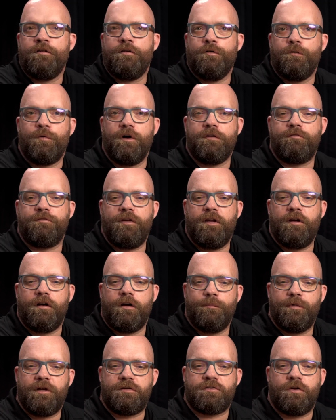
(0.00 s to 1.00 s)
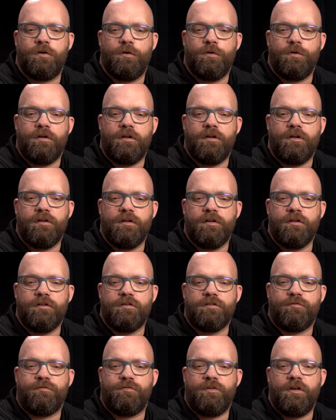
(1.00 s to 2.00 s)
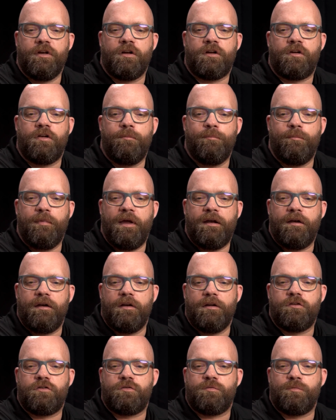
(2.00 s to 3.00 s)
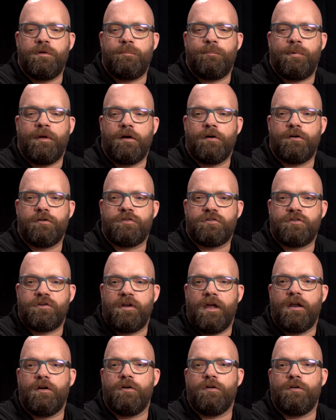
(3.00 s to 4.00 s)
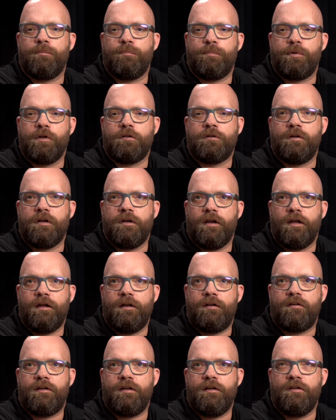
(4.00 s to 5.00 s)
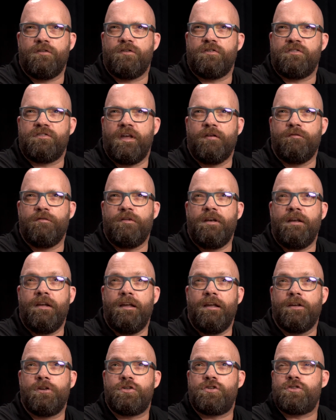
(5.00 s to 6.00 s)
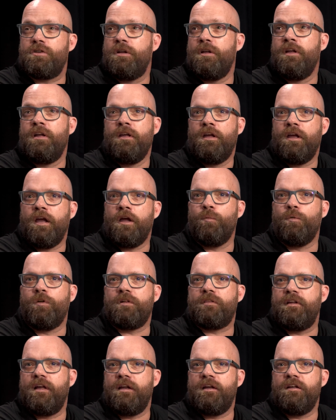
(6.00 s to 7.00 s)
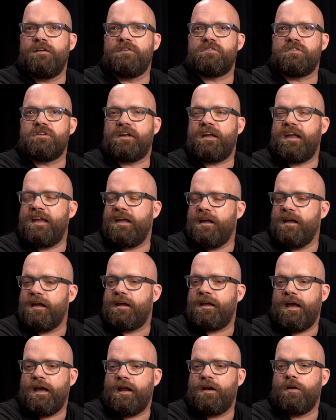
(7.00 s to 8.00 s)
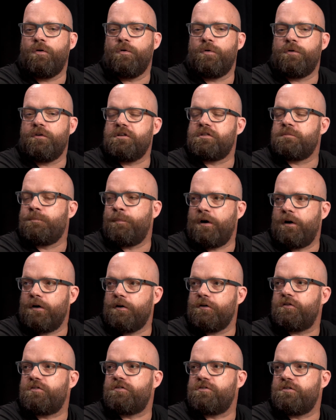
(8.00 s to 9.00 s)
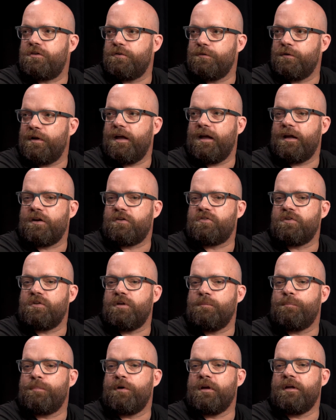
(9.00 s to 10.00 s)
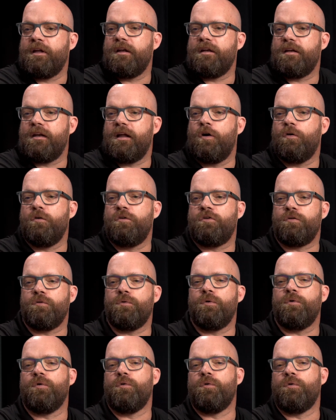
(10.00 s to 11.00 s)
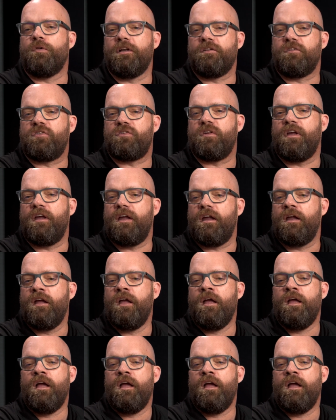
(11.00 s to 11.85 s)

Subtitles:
What VMRS code is, Vehicle Maintenance Repair Standard, built in 1970-ish. And what that is, it categories parts to actually bring it down to, let's say,